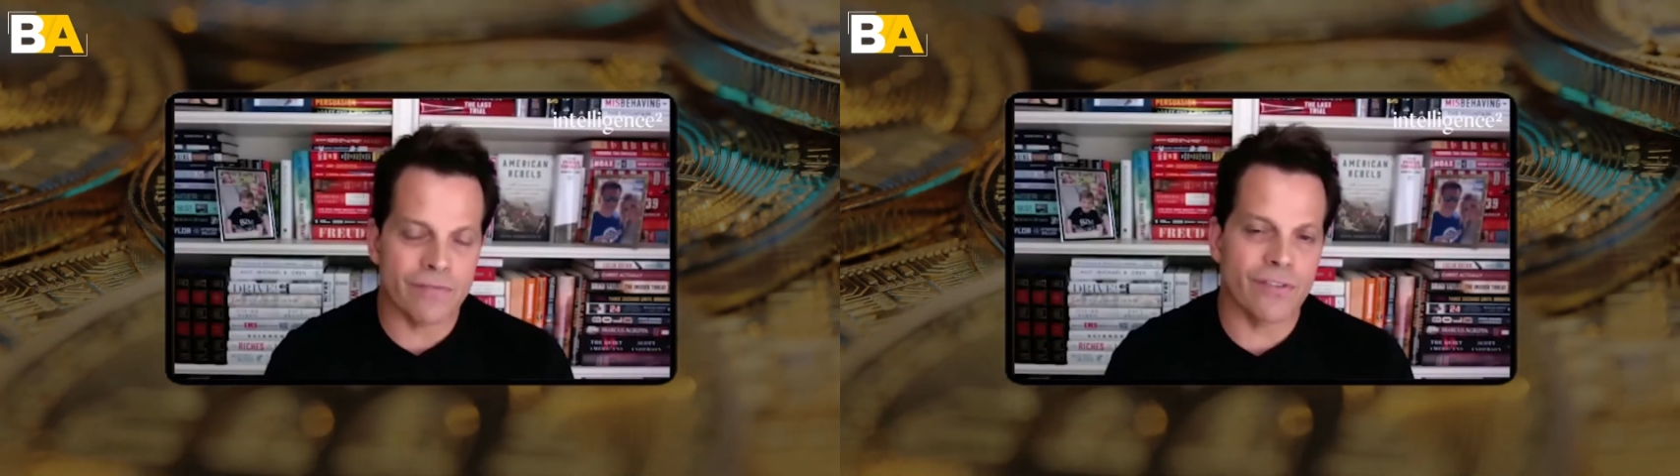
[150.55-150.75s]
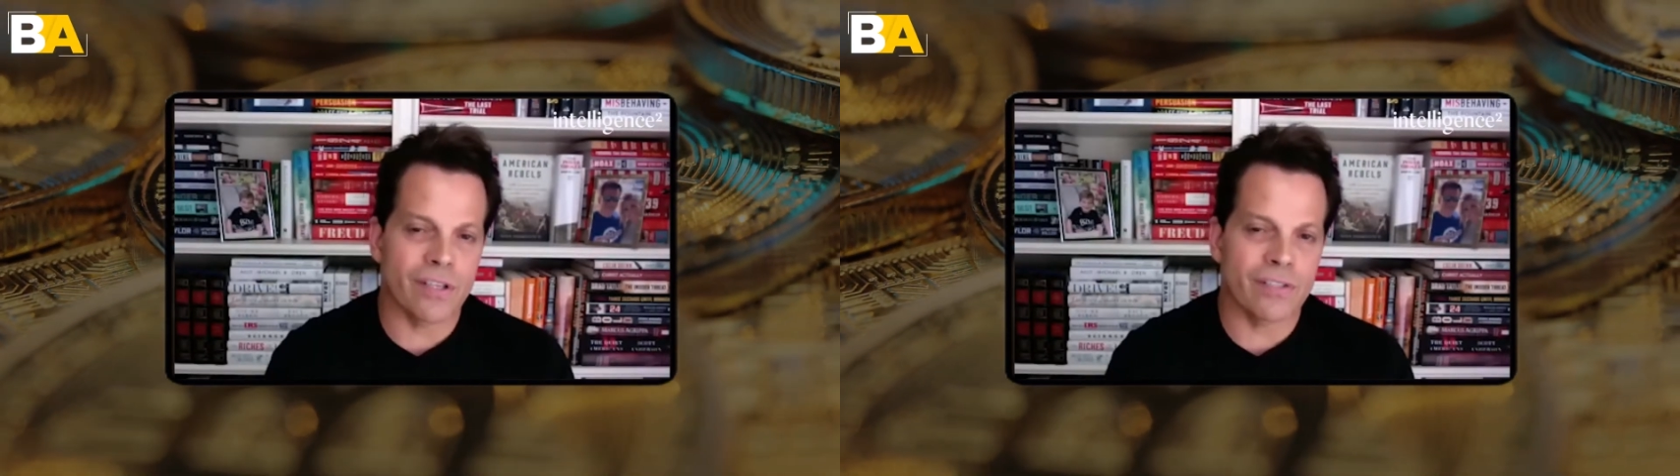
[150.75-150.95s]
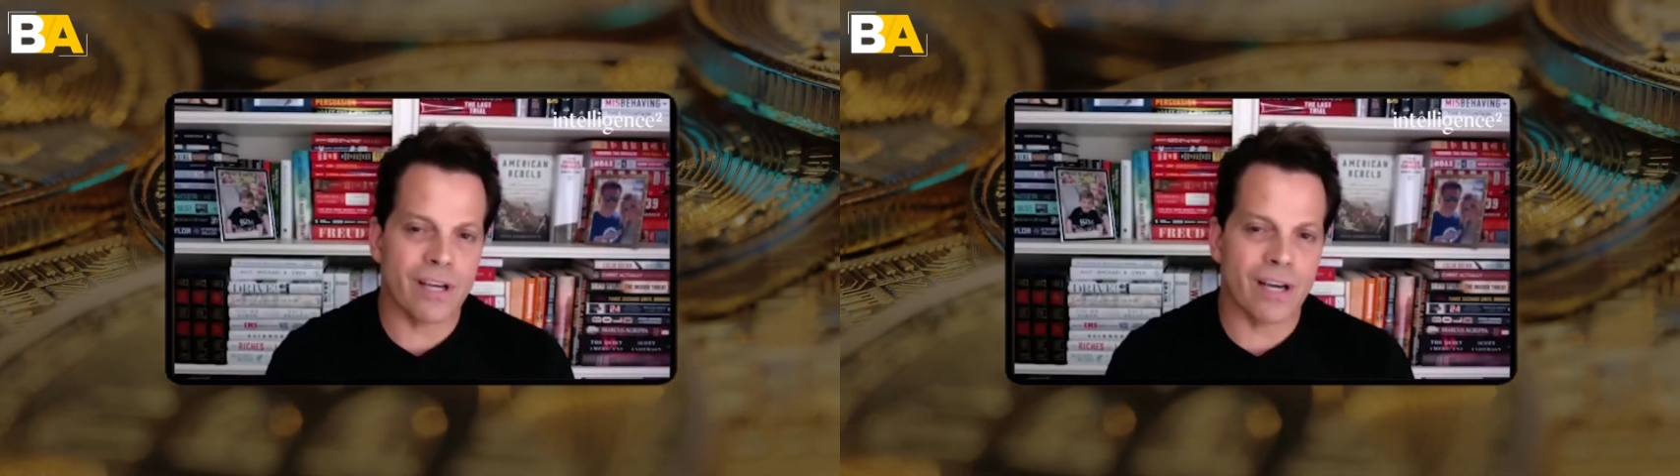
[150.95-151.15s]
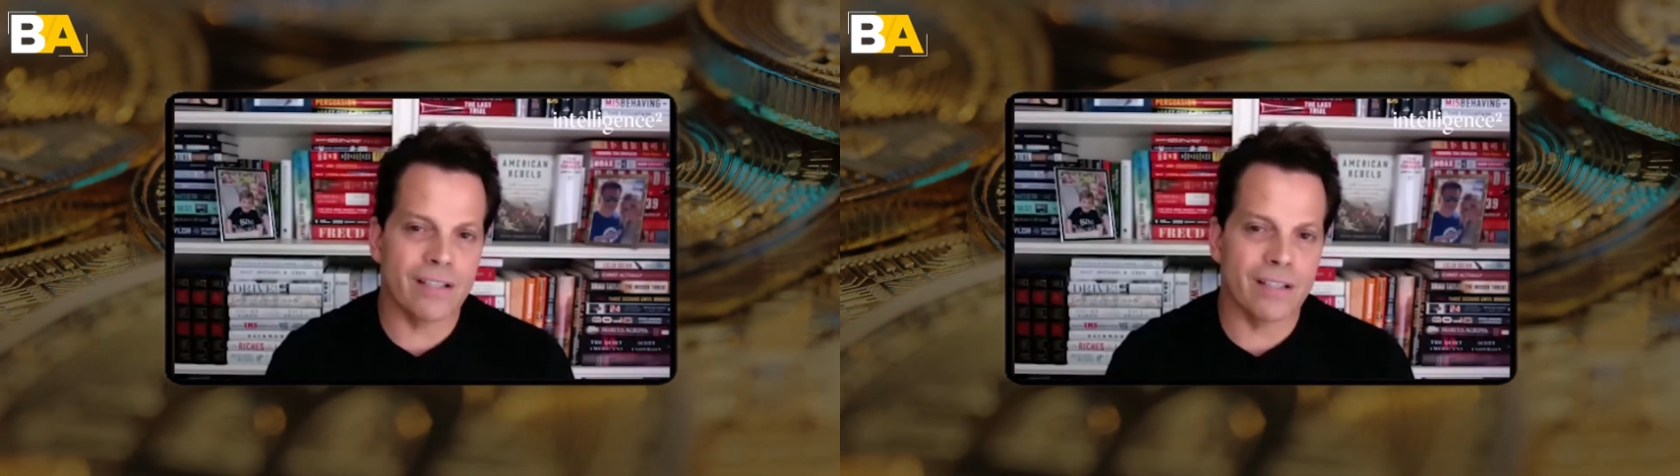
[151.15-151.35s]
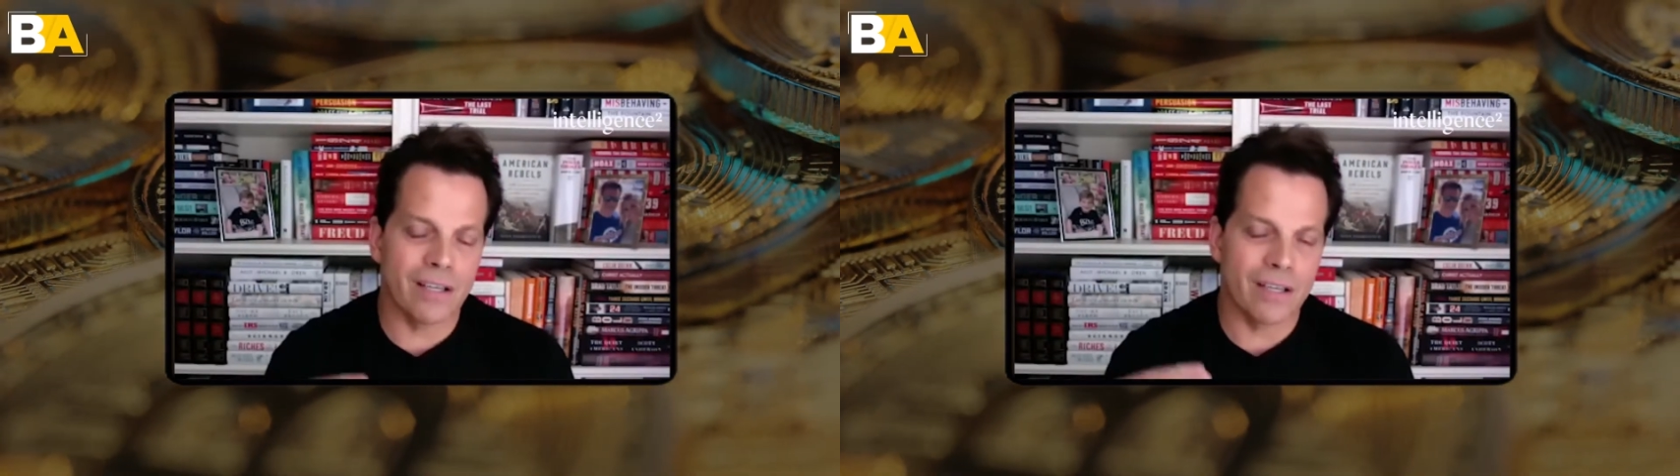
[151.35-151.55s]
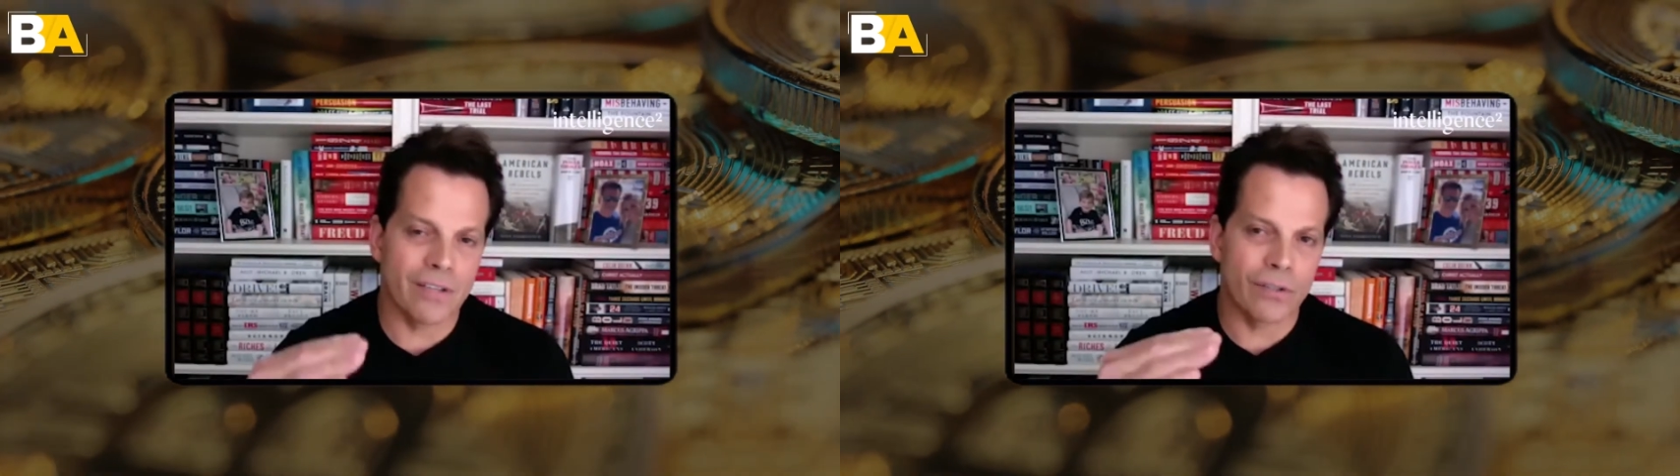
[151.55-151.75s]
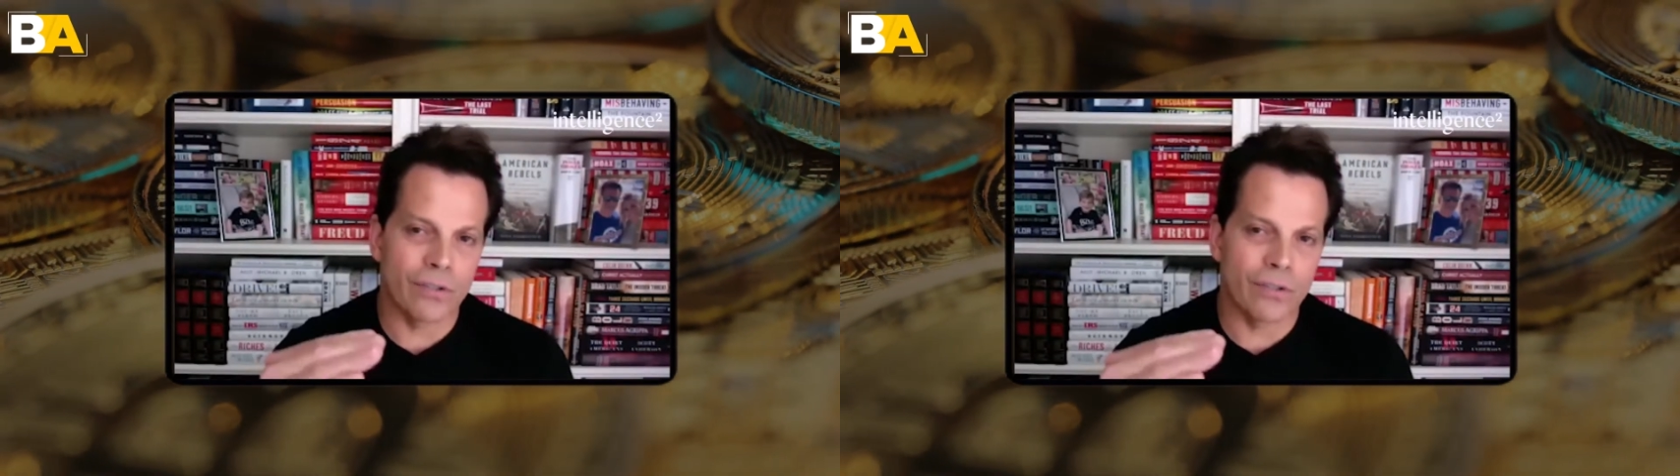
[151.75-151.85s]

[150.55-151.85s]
of this idea and the